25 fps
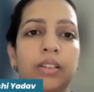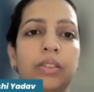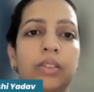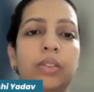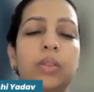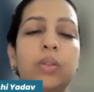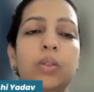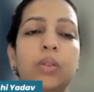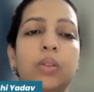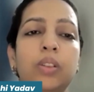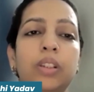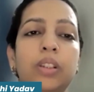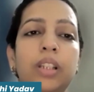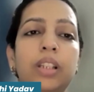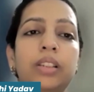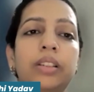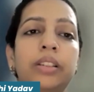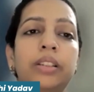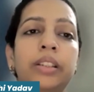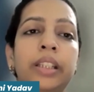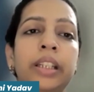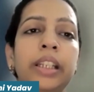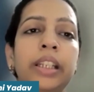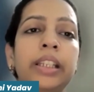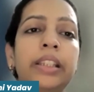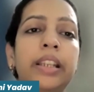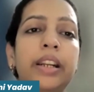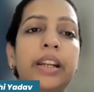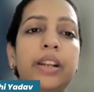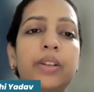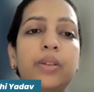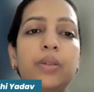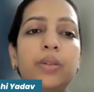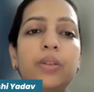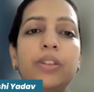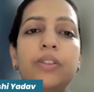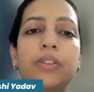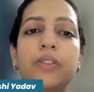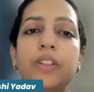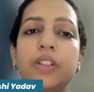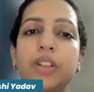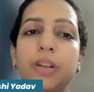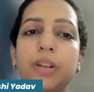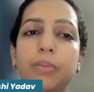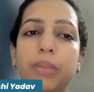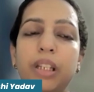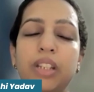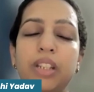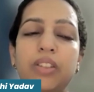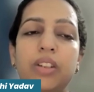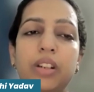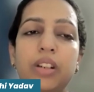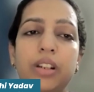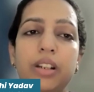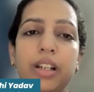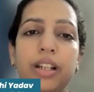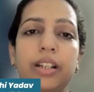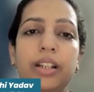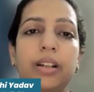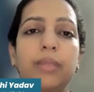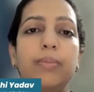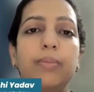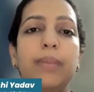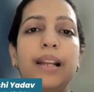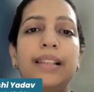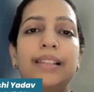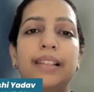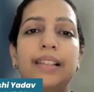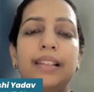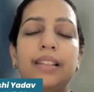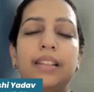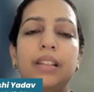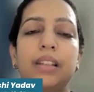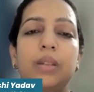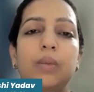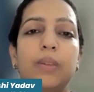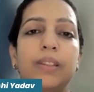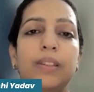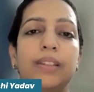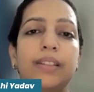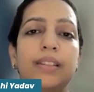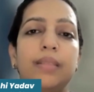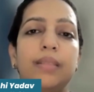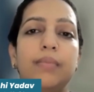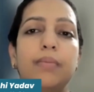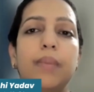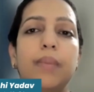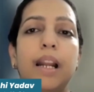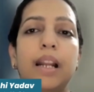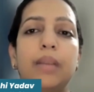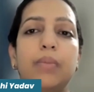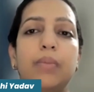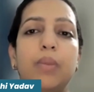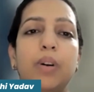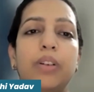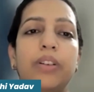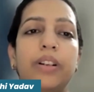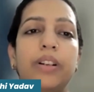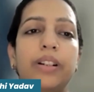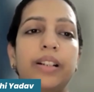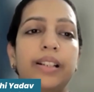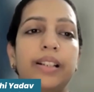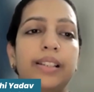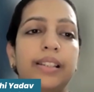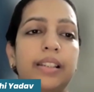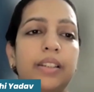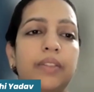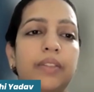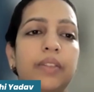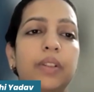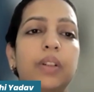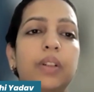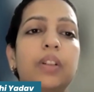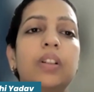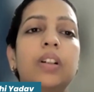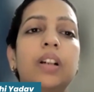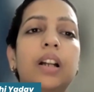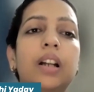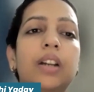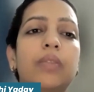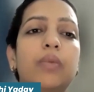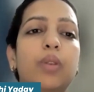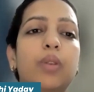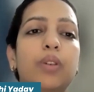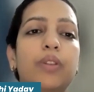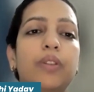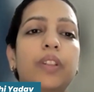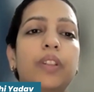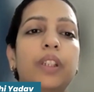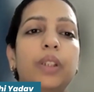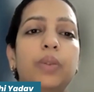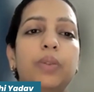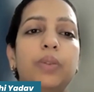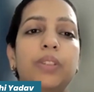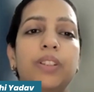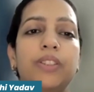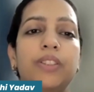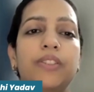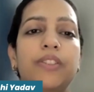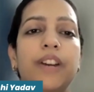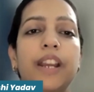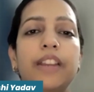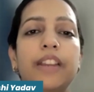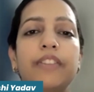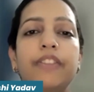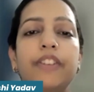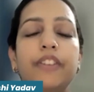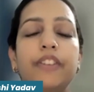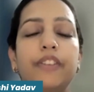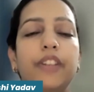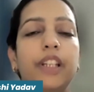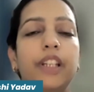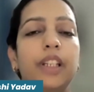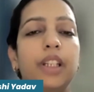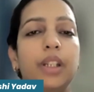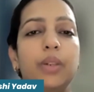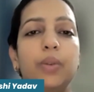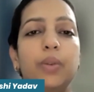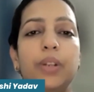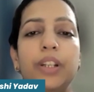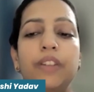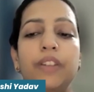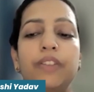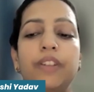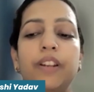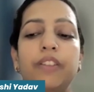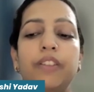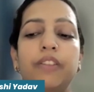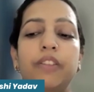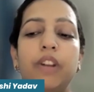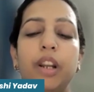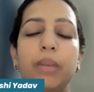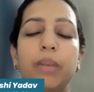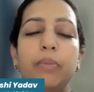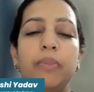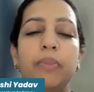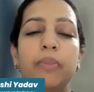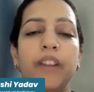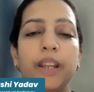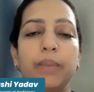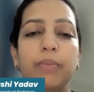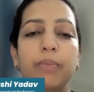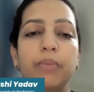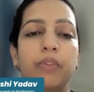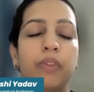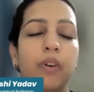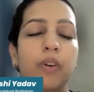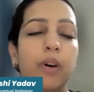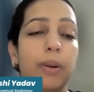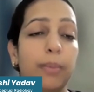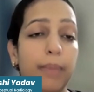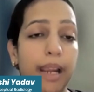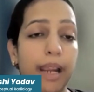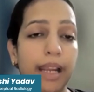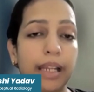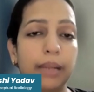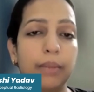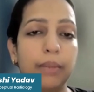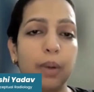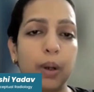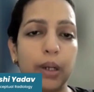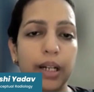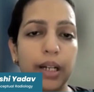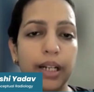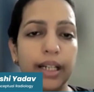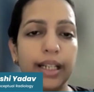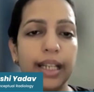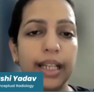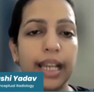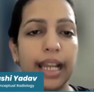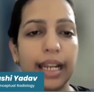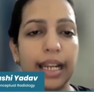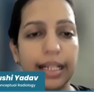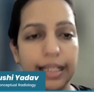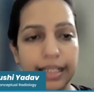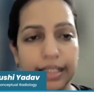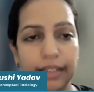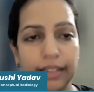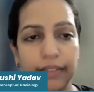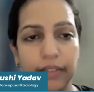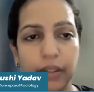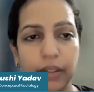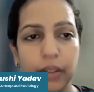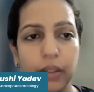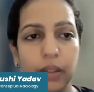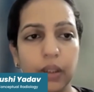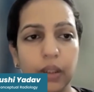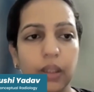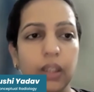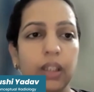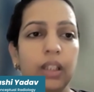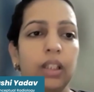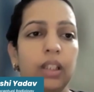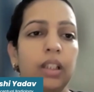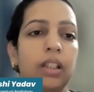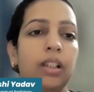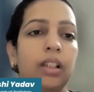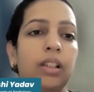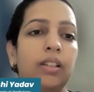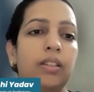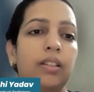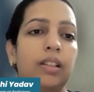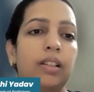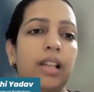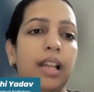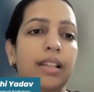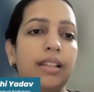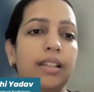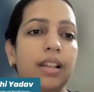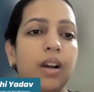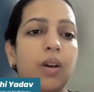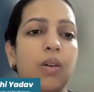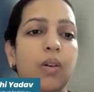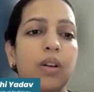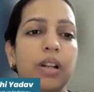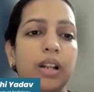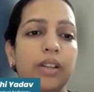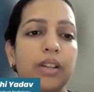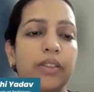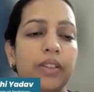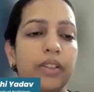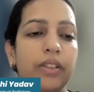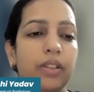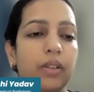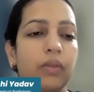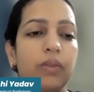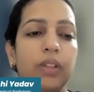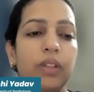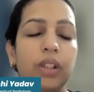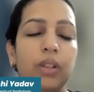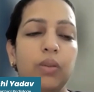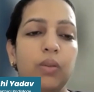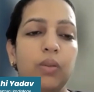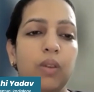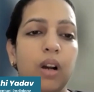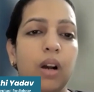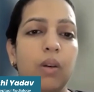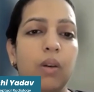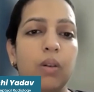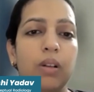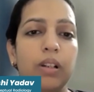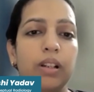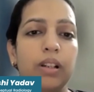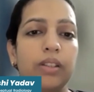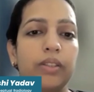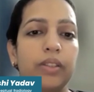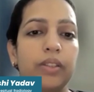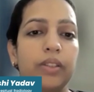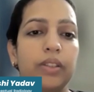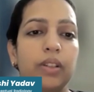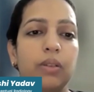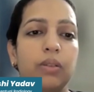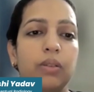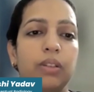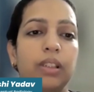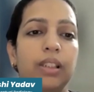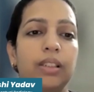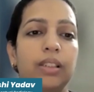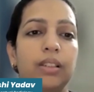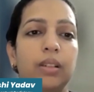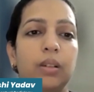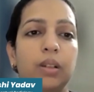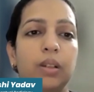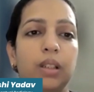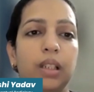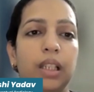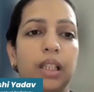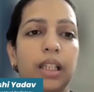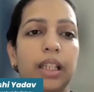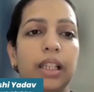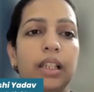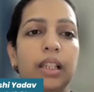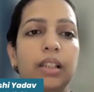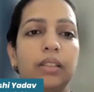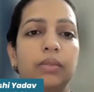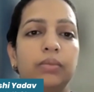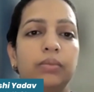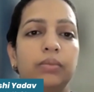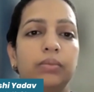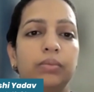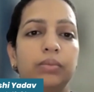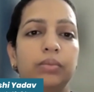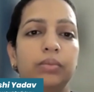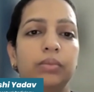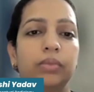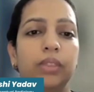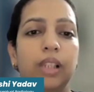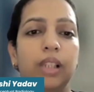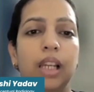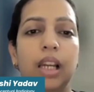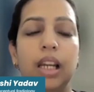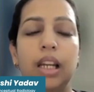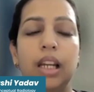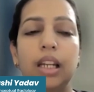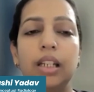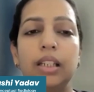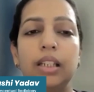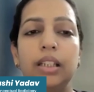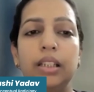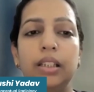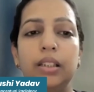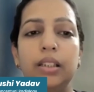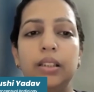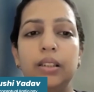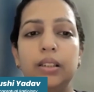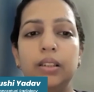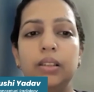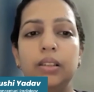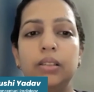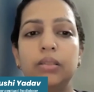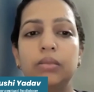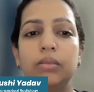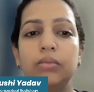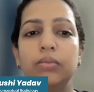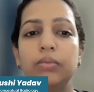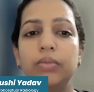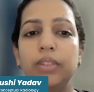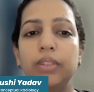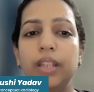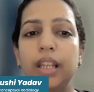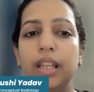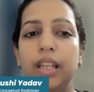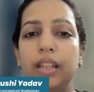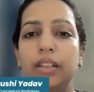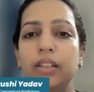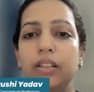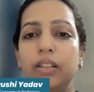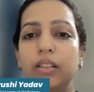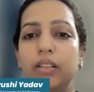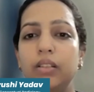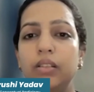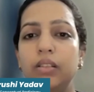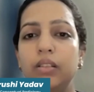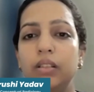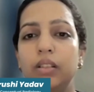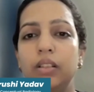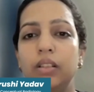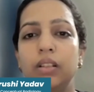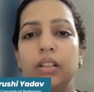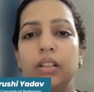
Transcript: So the three thresholds which are being generated by such sequences, mild, moderate, and severe, and what we use is 5, 15, and 25 for mild, moderate, and severe. So that's how an ultrasound, we know how an ultrasound these look like. And then